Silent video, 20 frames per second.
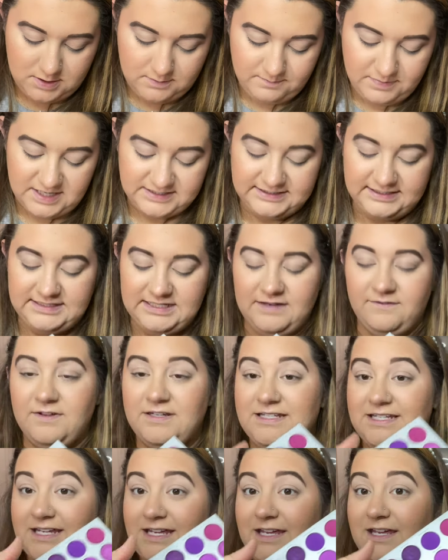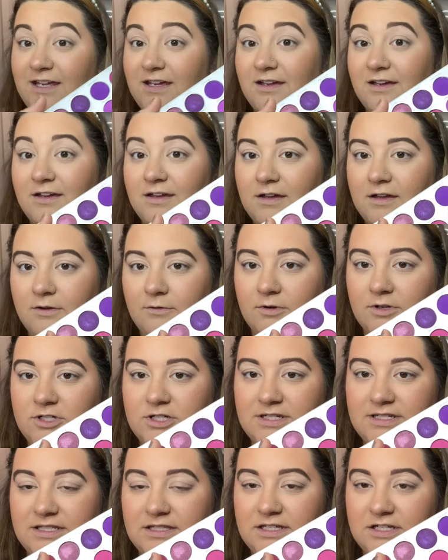Positivity,
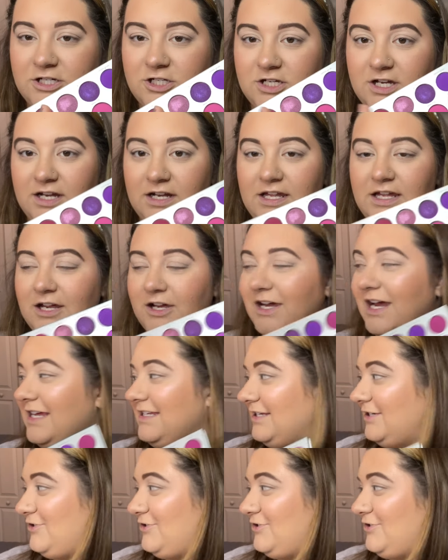which is this shade here as a